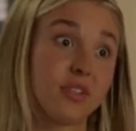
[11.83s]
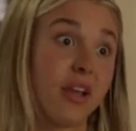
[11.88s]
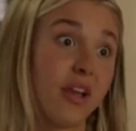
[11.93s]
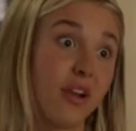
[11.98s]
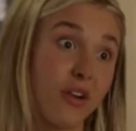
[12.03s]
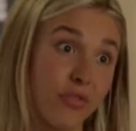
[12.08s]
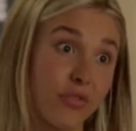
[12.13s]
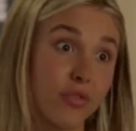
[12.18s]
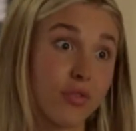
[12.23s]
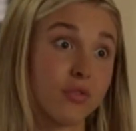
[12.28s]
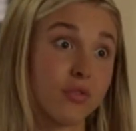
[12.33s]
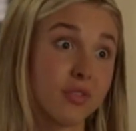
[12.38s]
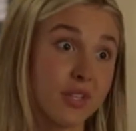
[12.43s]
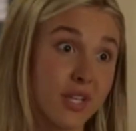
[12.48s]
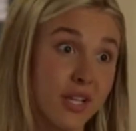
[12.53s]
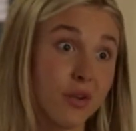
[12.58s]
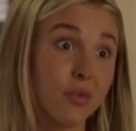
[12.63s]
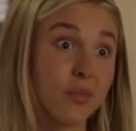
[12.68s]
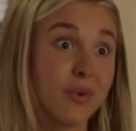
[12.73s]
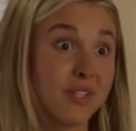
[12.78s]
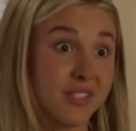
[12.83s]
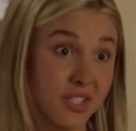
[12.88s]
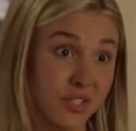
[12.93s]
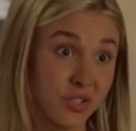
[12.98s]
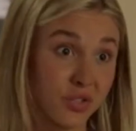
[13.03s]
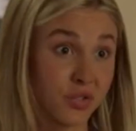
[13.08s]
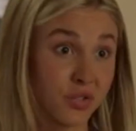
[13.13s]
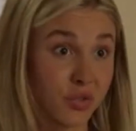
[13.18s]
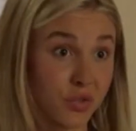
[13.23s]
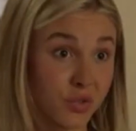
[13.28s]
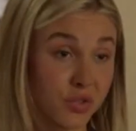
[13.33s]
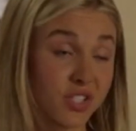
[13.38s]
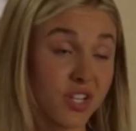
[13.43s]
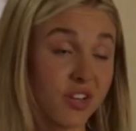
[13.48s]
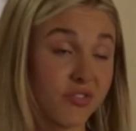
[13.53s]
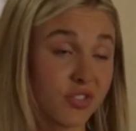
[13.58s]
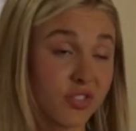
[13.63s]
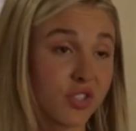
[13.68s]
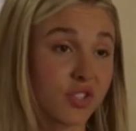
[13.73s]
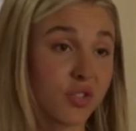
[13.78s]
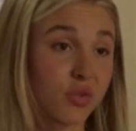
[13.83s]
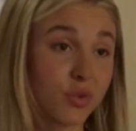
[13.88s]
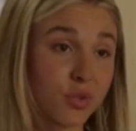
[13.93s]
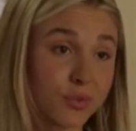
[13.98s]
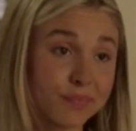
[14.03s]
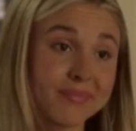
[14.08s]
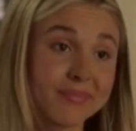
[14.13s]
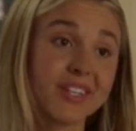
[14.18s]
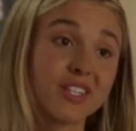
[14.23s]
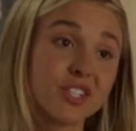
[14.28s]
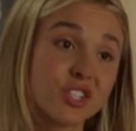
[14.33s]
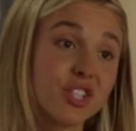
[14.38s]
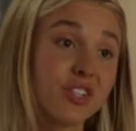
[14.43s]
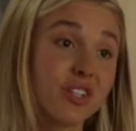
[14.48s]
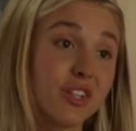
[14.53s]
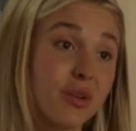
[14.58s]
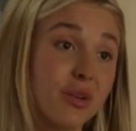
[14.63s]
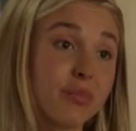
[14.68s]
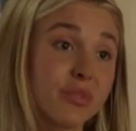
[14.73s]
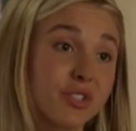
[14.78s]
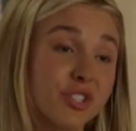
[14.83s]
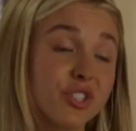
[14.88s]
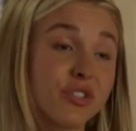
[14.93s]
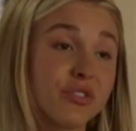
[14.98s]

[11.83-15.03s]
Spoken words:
Be careful. My sister sold stuff at school. She ended up in